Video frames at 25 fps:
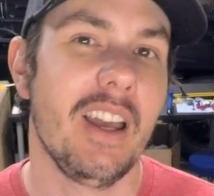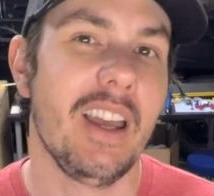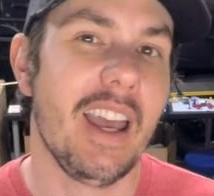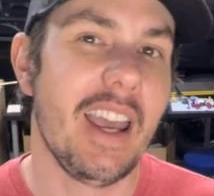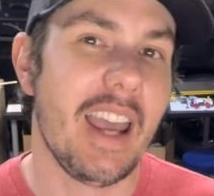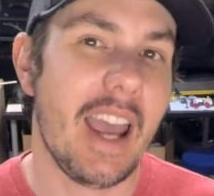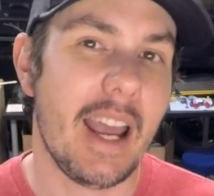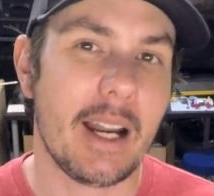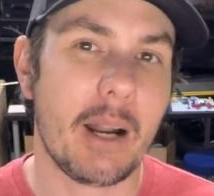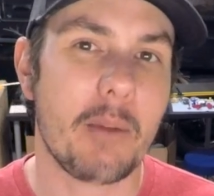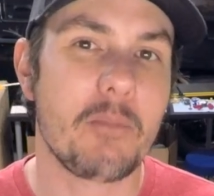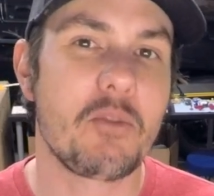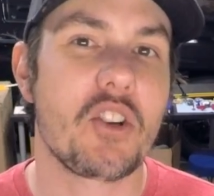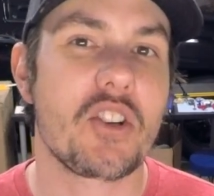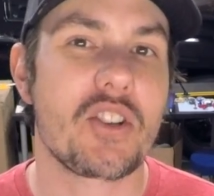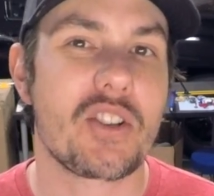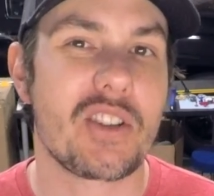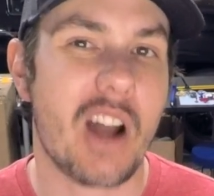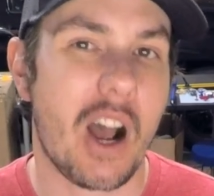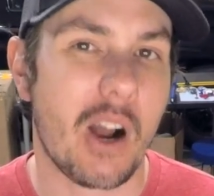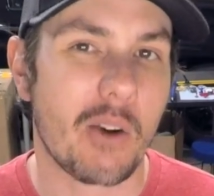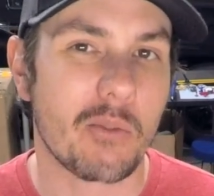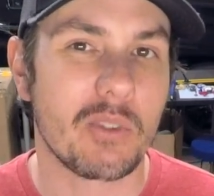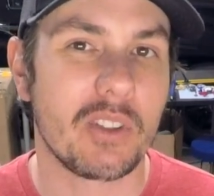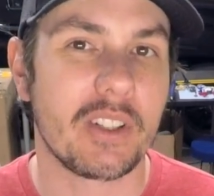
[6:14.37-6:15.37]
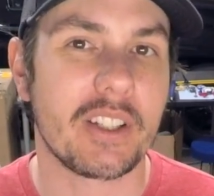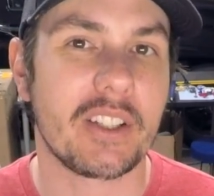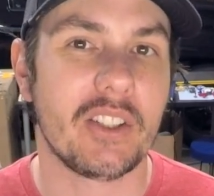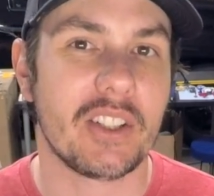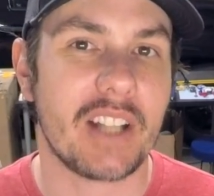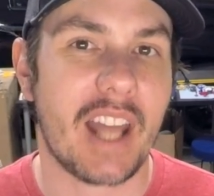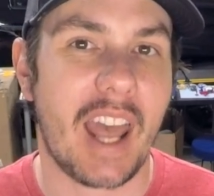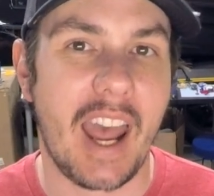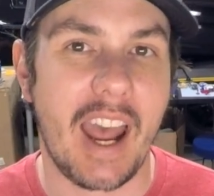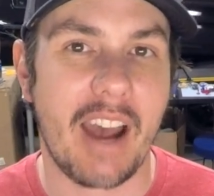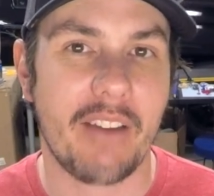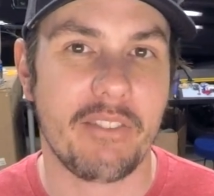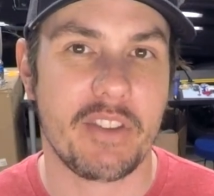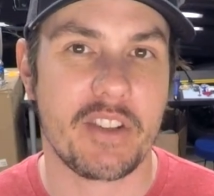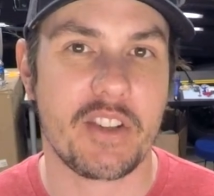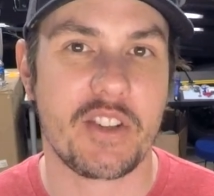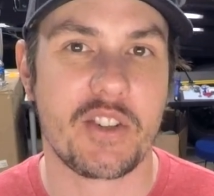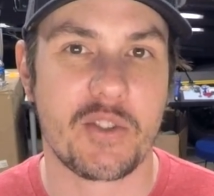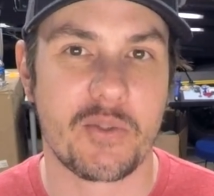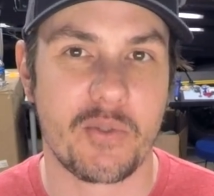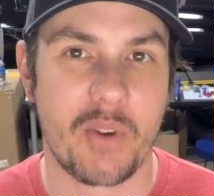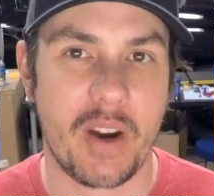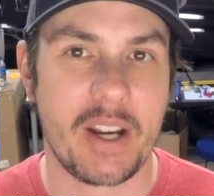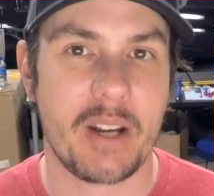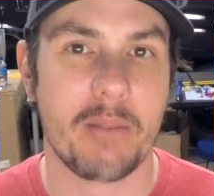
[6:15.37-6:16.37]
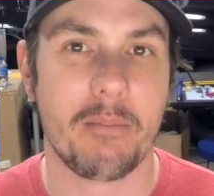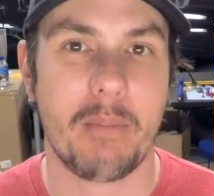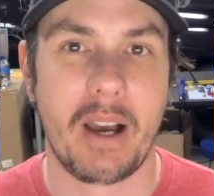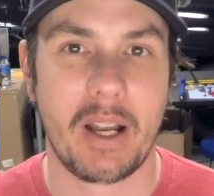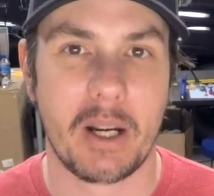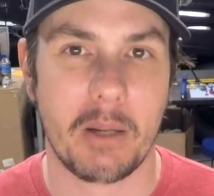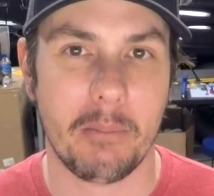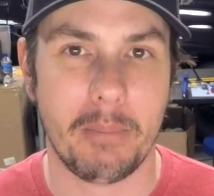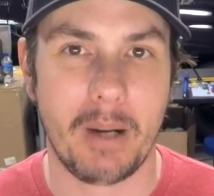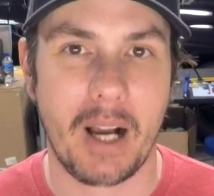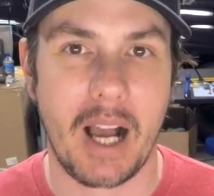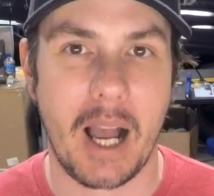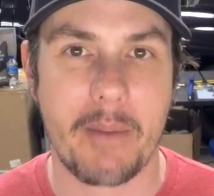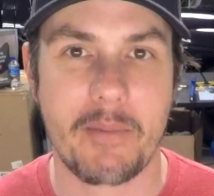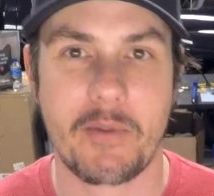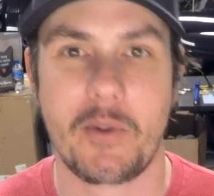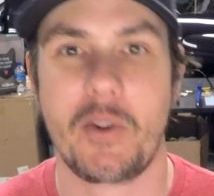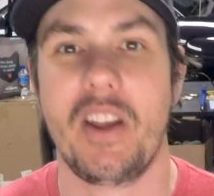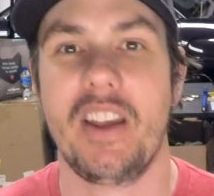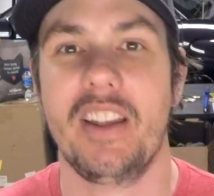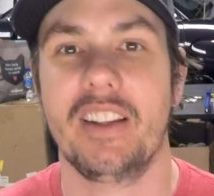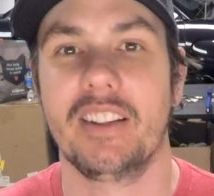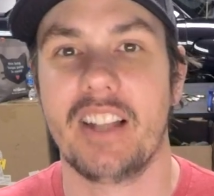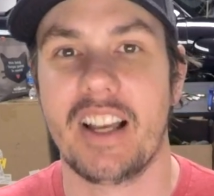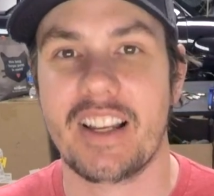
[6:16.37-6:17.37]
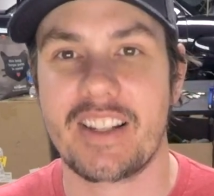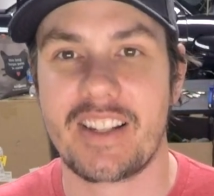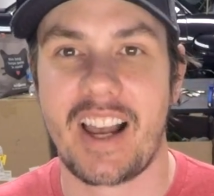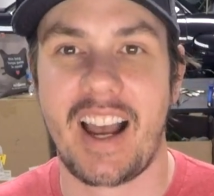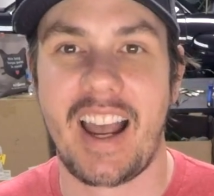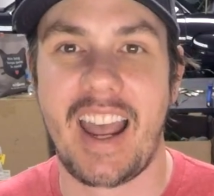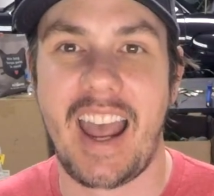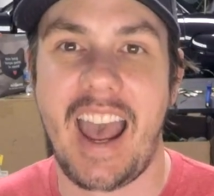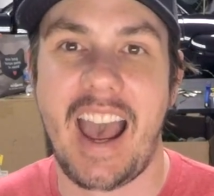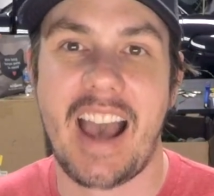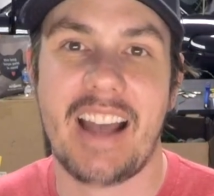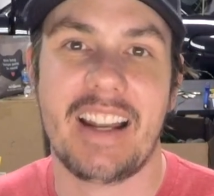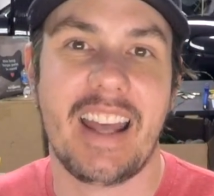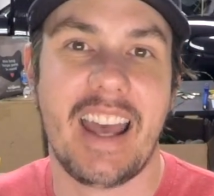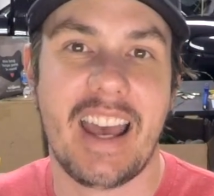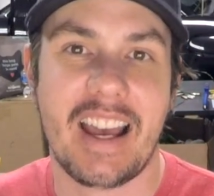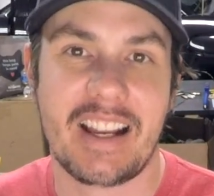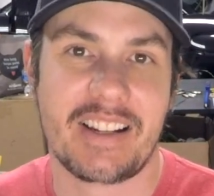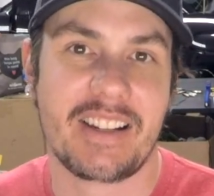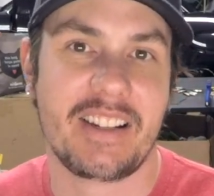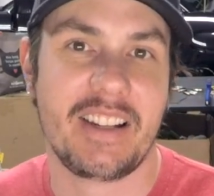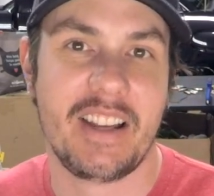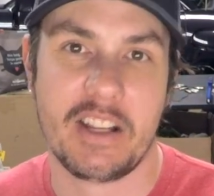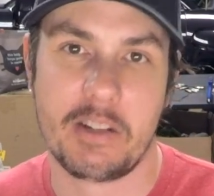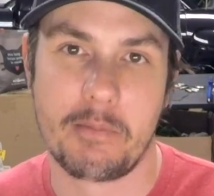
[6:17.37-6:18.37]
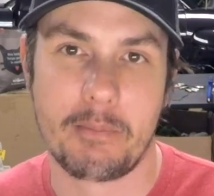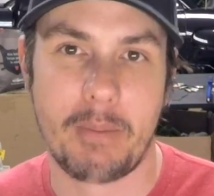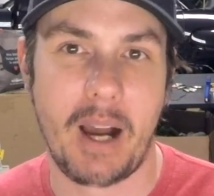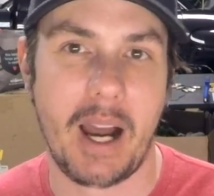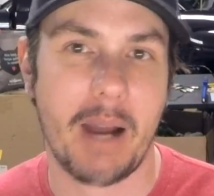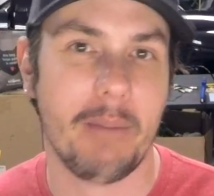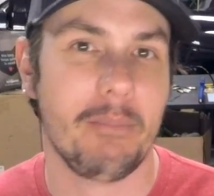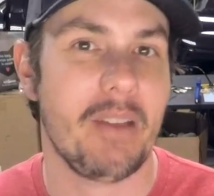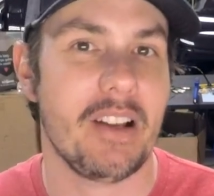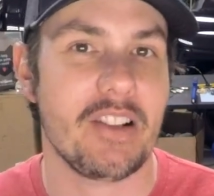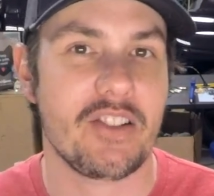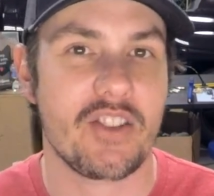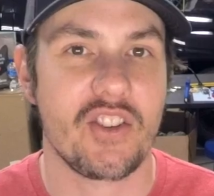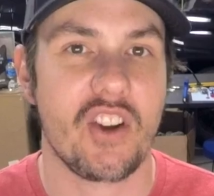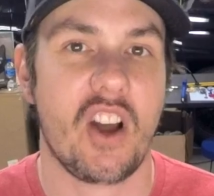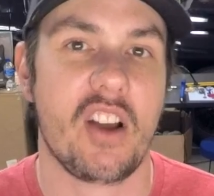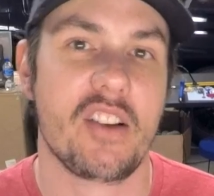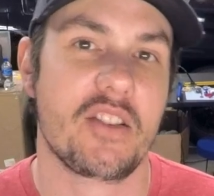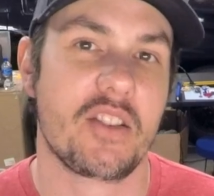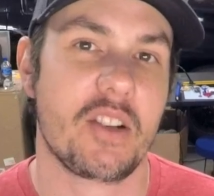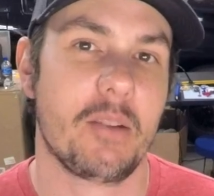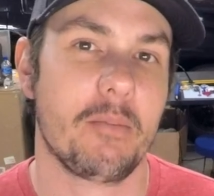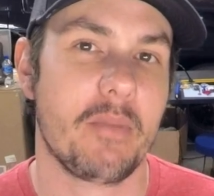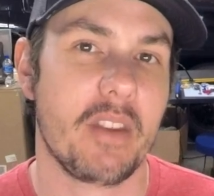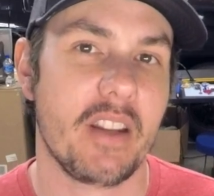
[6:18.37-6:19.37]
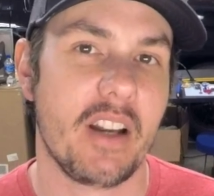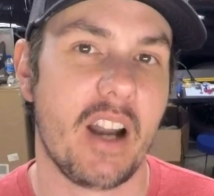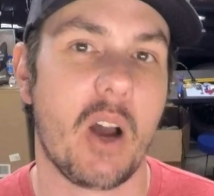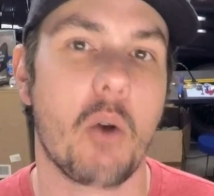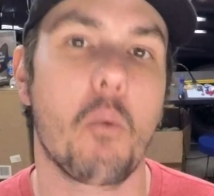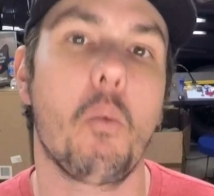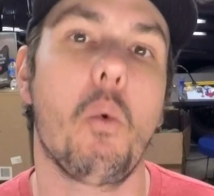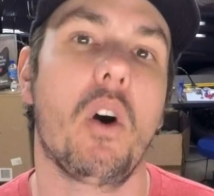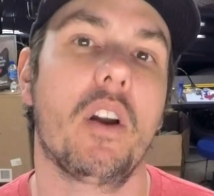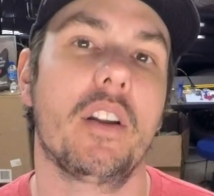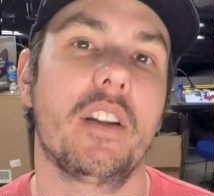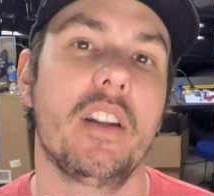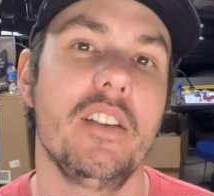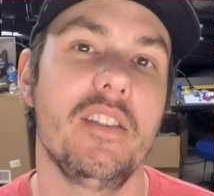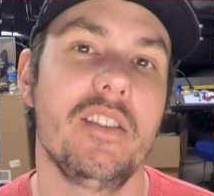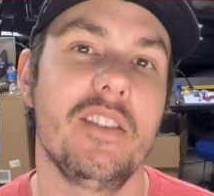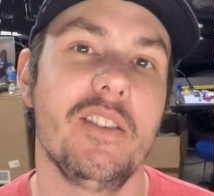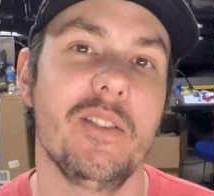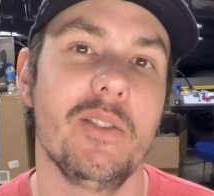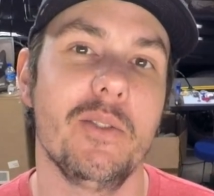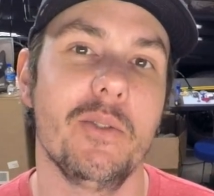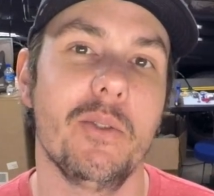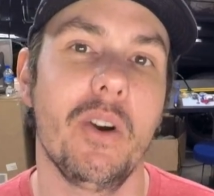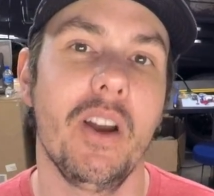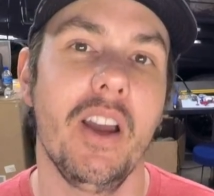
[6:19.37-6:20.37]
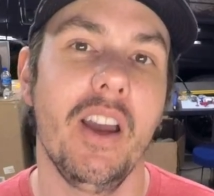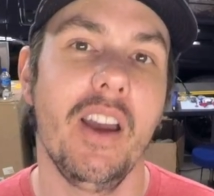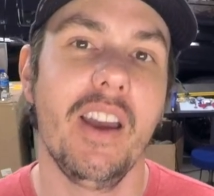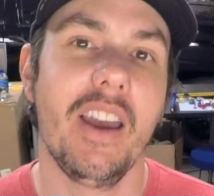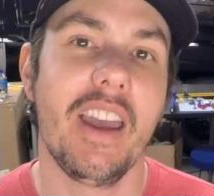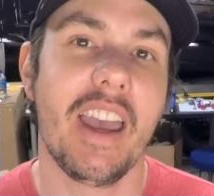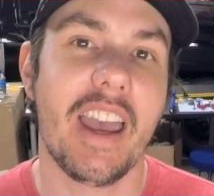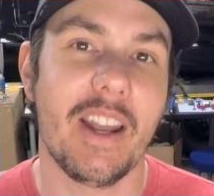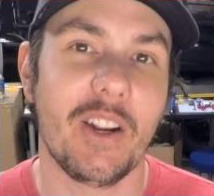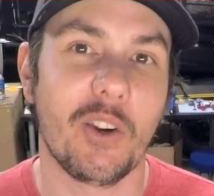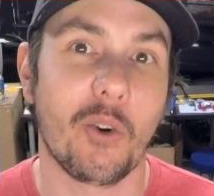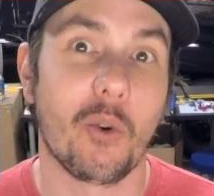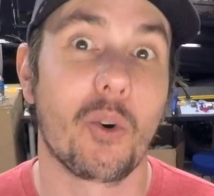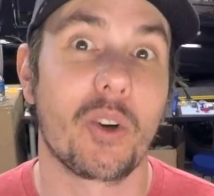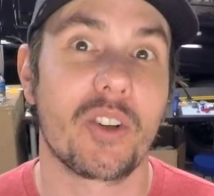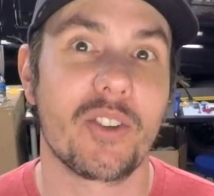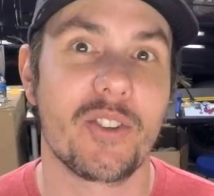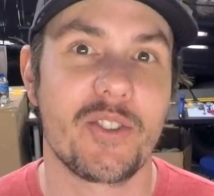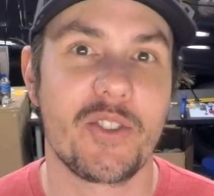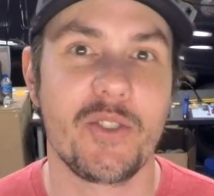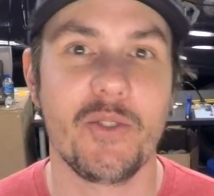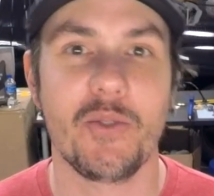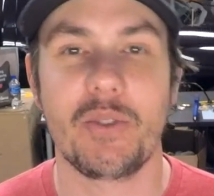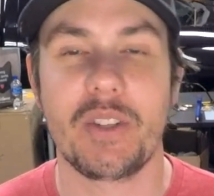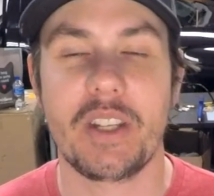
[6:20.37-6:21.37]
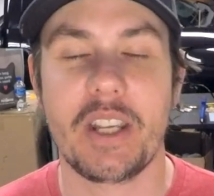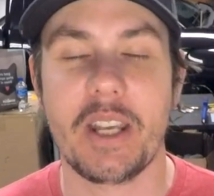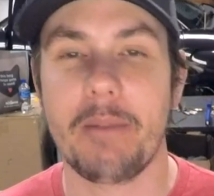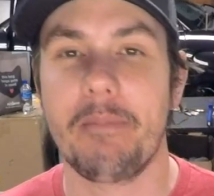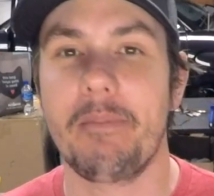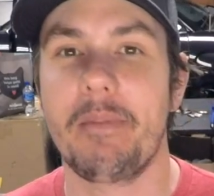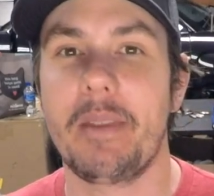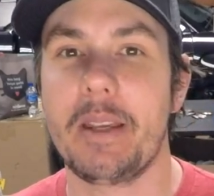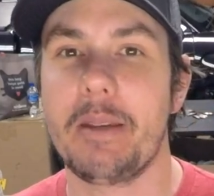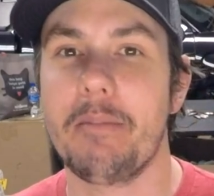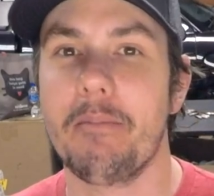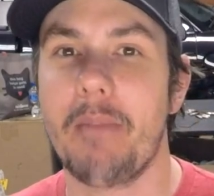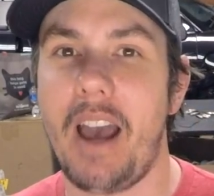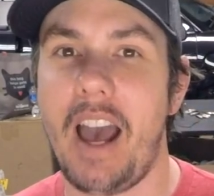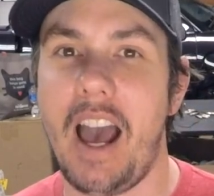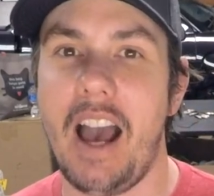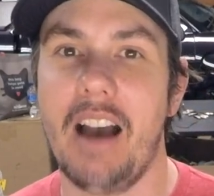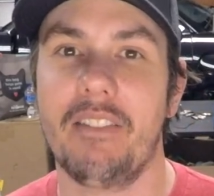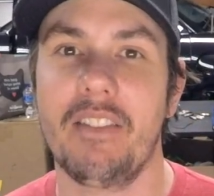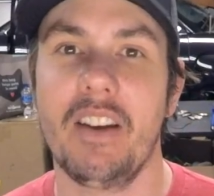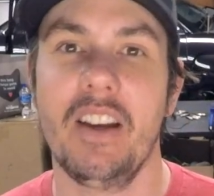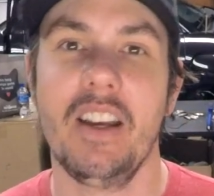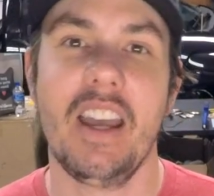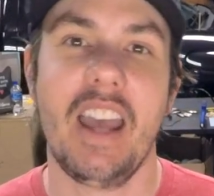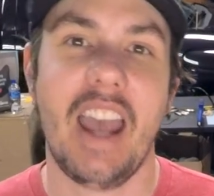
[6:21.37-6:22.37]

and I'm just not really going to have the straight amount of pipes unless I add excess pipe. That's not something I want to do in order to keep the MAF.